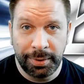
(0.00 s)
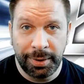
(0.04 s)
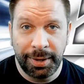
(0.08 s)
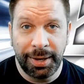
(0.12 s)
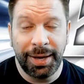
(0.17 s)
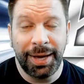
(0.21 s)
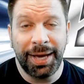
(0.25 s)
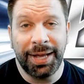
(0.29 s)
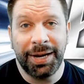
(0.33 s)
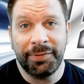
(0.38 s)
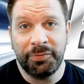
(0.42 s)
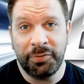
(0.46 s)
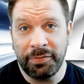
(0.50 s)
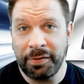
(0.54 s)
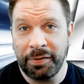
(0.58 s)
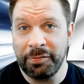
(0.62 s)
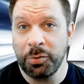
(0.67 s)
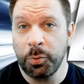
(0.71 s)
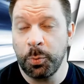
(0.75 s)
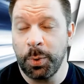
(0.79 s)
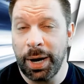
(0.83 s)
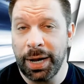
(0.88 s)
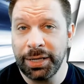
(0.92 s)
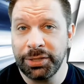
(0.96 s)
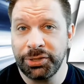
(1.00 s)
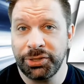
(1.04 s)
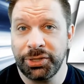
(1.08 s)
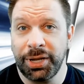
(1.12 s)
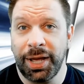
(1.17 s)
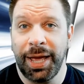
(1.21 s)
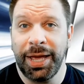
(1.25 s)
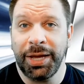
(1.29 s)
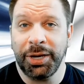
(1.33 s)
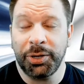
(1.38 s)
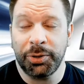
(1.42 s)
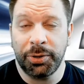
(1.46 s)
And if you've ever watched
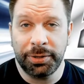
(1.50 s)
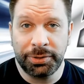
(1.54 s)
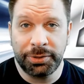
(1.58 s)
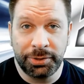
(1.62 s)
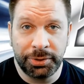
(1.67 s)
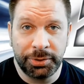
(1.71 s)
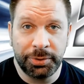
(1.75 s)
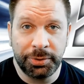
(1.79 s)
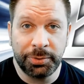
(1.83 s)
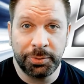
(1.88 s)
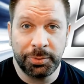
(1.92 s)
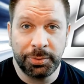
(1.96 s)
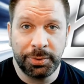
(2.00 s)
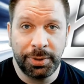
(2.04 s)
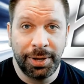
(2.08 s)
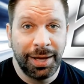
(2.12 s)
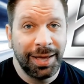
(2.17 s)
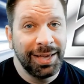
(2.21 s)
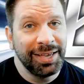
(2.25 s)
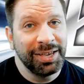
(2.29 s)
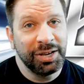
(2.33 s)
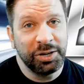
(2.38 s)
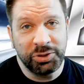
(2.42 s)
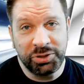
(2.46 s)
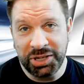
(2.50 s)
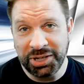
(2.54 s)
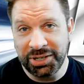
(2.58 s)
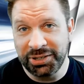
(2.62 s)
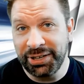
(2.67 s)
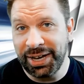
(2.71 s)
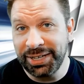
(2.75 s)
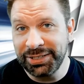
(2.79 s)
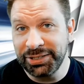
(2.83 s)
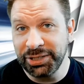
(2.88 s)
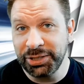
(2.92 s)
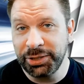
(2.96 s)
a cartoon, usually a
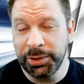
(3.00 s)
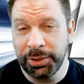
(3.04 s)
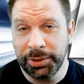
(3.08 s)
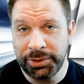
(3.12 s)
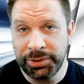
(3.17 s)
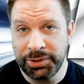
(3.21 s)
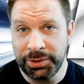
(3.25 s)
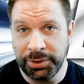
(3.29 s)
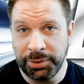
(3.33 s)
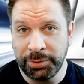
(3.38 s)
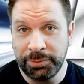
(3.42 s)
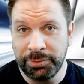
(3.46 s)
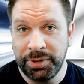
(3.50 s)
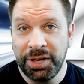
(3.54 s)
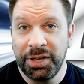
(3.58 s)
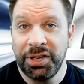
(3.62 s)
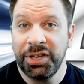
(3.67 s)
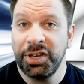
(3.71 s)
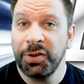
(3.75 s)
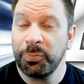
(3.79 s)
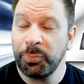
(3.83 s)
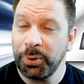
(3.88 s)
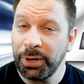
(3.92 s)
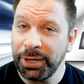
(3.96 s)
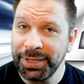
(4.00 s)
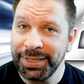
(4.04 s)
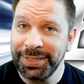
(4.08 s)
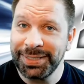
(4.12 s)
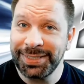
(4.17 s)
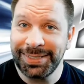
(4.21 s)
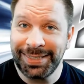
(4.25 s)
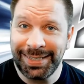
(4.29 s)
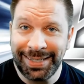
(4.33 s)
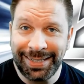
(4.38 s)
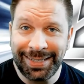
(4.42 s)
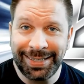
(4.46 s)
classic cartoon, you've probably
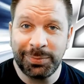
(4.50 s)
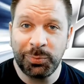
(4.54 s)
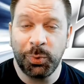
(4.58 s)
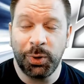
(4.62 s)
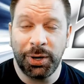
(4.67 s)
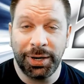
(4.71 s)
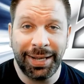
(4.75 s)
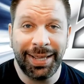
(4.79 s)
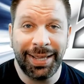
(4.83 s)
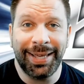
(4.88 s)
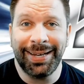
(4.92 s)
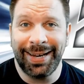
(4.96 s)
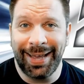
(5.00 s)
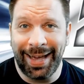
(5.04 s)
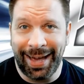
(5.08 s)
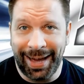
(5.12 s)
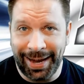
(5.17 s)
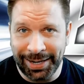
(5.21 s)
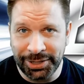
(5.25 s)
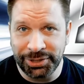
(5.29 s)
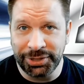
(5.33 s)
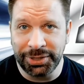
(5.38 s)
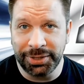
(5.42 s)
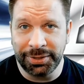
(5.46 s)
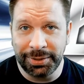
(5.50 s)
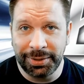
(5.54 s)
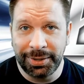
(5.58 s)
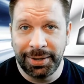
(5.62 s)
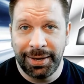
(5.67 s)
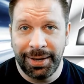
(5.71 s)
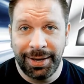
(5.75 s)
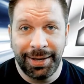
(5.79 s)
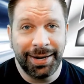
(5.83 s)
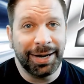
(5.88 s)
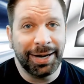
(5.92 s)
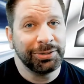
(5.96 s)
seen one in action.
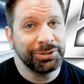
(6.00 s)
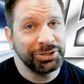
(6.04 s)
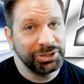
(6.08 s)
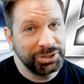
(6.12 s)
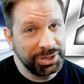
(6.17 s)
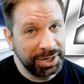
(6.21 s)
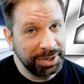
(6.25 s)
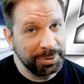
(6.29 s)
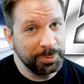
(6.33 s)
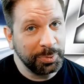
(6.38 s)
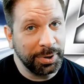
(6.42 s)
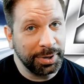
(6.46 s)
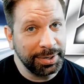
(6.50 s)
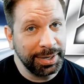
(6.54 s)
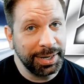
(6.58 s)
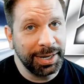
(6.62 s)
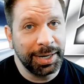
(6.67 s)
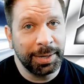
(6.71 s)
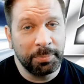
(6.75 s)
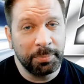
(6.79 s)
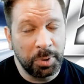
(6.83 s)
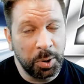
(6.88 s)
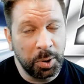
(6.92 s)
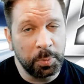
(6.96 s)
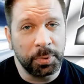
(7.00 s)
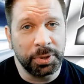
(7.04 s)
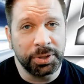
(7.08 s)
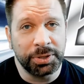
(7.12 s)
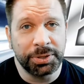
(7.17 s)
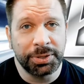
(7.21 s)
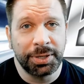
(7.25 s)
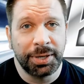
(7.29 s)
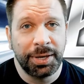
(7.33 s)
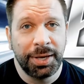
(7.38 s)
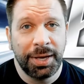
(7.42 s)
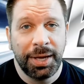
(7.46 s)
And I'll share one in a
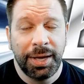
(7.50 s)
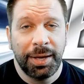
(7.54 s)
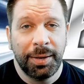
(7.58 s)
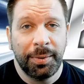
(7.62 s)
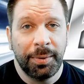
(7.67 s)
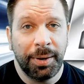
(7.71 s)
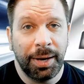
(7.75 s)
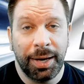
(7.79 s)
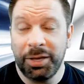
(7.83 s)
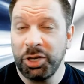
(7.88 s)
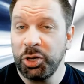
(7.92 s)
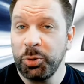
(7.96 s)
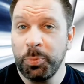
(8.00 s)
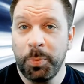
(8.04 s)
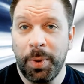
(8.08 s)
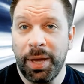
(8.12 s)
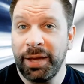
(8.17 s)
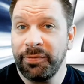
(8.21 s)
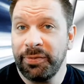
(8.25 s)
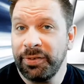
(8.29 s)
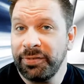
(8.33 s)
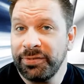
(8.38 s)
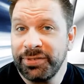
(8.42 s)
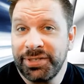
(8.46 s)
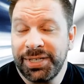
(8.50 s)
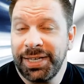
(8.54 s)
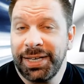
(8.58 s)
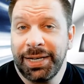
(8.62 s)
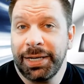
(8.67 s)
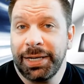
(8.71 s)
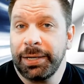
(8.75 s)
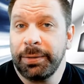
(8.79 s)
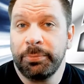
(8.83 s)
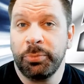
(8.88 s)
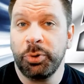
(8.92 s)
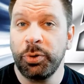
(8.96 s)
moment. Uh, you may have even seen it
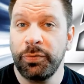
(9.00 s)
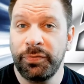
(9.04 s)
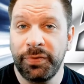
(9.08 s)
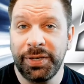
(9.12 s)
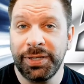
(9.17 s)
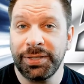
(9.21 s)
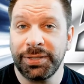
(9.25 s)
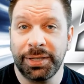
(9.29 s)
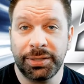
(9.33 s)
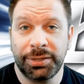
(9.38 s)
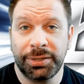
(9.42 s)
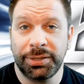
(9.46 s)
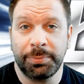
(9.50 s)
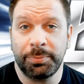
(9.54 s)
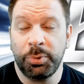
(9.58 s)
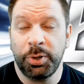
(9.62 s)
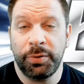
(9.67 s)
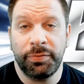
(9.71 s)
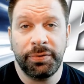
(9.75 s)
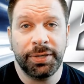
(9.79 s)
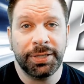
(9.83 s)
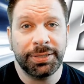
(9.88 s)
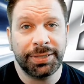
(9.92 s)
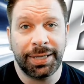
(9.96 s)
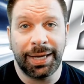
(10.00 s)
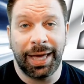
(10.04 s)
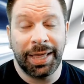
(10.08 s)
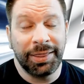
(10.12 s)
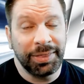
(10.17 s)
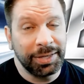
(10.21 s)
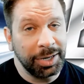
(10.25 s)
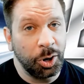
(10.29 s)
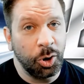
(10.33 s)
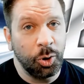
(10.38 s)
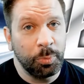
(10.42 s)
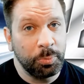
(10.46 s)
in a movie, such as a movie that's like, I
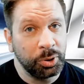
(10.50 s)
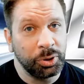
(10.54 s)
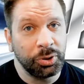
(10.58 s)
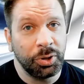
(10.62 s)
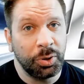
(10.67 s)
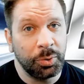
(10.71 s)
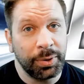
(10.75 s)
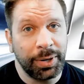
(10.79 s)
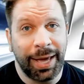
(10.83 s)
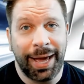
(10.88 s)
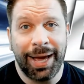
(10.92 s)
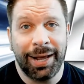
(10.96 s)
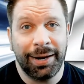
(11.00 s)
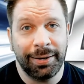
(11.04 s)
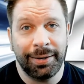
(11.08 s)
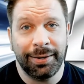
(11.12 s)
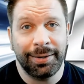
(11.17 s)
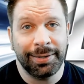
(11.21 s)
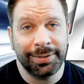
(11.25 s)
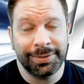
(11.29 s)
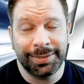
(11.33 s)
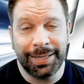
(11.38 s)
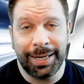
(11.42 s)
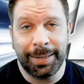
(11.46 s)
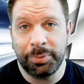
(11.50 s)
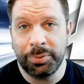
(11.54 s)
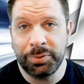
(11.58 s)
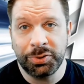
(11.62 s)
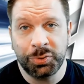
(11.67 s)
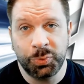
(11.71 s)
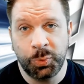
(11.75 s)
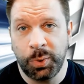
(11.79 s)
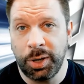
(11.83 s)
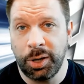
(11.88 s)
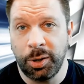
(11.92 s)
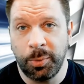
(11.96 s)
think Home Alone had an example
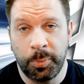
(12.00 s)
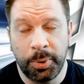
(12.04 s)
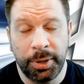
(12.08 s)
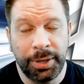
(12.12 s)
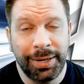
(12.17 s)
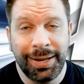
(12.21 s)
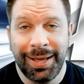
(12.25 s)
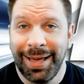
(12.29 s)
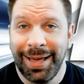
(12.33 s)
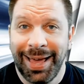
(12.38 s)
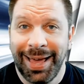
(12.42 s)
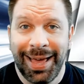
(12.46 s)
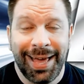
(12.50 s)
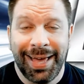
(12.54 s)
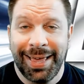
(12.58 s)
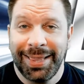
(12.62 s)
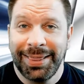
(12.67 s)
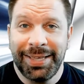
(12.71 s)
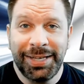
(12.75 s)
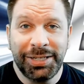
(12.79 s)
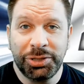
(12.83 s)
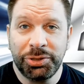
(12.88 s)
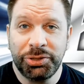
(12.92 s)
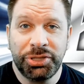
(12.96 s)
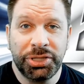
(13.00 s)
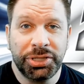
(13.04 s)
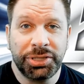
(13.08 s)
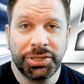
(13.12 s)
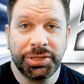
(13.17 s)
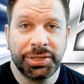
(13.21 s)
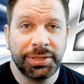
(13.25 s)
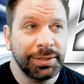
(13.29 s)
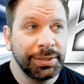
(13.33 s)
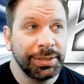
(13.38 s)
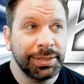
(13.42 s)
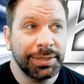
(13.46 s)
as well. But these are
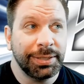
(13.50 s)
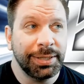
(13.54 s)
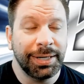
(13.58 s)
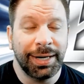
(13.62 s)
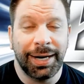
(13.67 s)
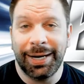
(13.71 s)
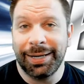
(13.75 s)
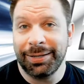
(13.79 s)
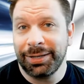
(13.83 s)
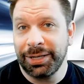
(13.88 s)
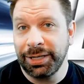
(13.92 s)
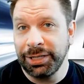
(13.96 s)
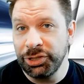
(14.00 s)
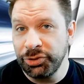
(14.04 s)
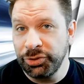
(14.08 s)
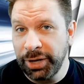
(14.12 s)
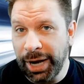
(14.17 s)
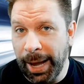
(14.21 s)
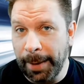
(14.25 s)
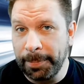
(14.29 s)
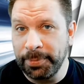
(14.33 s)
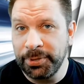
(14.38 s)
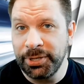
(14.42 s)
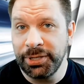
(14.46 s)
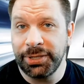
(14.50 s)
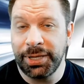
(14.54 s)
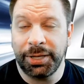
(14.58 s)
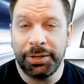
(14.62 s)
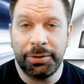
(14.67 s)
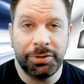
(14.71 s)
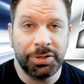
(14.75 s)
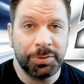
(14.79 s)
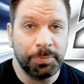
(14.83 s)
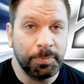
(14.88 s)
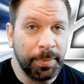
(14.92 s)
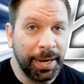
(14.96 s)
just uh, contraptions that
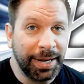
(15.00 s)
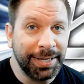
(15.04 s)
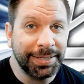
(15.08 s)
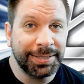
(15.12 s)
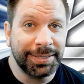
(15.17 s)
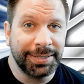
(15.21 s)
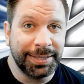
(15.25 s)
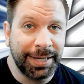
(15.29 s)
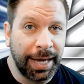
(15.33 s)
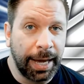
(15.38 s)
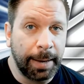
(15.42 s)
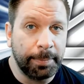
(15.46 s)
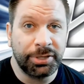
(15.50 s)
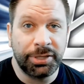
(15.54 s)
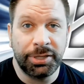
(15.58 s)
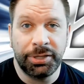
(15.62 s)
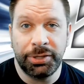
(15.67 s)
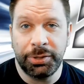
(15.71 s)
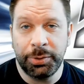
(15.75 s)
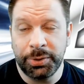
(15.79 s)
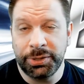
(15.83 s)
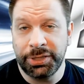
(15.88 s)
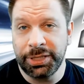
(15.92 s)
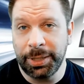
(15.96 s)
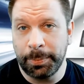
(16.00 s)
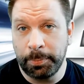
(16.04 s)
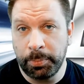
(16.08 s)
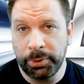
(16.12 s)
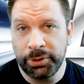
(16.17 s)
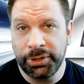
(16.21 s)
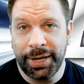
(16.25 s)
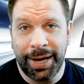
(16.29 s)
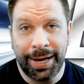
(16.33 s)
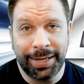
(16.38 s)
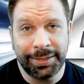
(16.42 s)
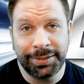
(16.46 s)
use many steps to do a simple
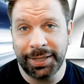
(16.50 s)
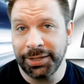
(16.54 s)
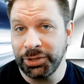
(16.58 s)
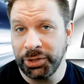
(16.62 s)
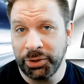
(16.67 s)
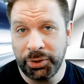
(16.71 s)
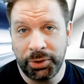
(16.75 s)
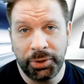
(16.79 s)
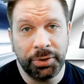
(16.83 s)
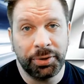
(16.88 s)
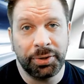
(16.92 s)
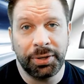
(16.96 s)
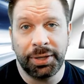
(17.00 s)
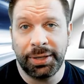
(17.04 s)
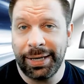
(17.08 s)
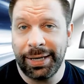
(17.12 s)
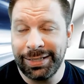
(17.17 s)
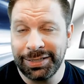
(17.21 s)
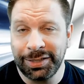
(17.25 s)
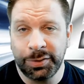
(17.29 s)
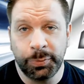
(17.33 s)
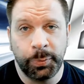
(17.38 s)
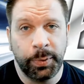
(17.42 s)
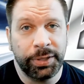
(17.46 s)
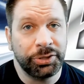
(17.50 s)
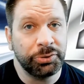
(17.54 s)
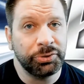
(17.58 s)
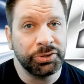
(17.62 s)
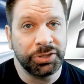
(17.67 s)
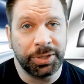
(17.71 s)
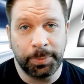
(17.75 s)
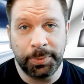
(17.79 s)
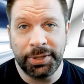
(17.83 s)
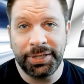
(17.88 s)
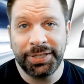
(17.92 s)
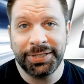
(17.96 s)
task, like turning on a light switch or
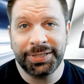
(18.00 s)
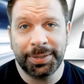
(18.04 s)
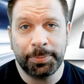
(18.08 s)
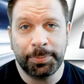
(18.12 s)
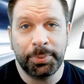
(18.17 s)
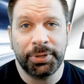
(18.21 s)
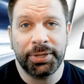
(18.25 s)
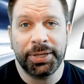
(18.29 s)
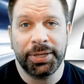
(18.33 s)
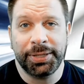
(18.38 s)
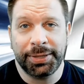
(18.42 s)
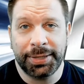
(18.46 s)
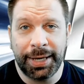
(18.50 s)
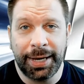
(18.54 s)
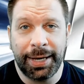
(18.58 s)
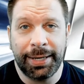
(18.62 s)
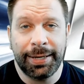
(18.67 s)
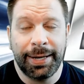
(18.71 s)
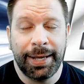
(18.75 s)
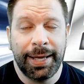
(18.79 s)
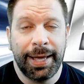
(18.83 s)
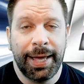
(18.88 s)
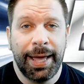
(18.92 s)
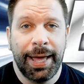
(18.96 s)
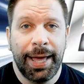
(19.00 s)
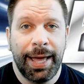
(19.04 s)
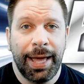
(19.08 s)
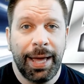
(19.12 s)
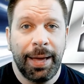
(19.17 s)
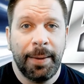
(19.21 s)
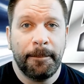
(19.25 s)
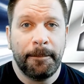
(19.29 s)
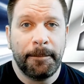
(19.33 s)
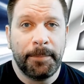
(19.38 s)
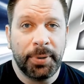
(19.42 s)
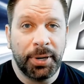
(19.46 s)
something simple like that.
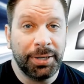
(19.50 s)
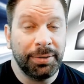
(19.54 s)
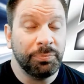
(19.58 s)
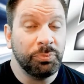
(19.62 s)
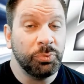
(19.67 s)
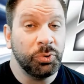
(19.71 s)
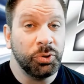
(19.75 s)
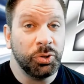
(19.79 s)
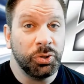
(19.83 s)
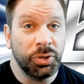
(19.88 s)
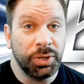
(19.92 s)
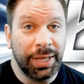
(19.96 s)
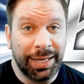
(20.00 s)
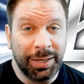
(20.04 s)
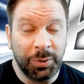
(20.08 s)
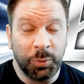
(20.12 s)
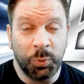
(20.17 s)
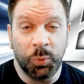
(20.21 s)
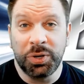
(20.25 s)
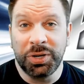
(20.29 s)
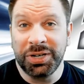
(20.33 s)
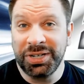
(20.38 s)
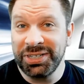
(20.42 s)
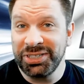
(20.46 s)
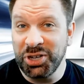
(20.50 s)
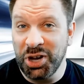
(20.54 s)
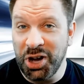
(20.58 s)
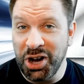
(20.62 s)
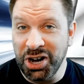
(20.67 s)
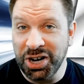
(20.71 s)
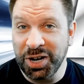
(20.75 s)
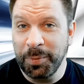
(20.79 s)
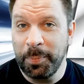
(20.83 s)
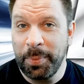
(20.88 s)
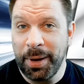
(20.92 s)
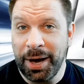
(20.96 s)
But that we're going to
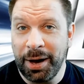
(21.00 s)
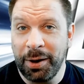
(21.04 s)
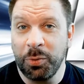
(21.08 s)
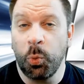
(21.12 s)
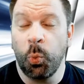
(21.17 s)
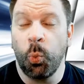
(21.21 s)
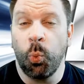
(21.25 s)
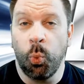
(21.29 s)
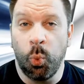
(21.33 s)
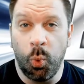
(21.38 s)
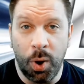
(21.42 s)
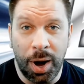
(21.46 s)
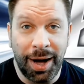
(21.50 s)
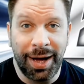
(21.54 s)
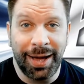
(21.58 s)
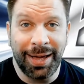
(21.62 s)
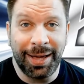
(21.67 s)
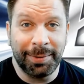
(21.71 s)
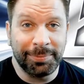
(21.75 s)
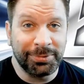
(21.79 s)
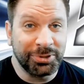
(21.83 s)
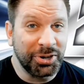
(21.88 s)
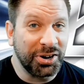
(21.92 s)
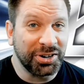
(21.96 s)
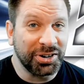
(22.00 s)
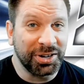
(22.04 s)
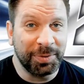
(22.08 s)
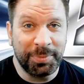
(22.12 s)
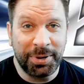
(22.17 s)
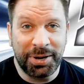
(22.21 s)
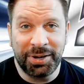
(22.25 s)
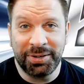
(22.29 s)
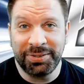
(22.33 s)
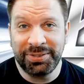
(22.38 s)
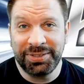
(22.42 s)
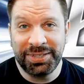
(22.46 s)
talk about why I'm talking
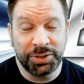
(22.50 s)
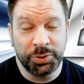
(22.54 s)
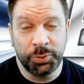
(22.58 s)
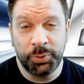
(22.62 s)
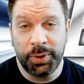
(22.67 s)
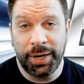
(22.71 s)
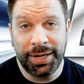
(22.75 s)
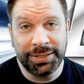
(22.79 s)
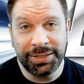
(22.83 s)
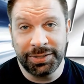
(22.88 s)
about this crazy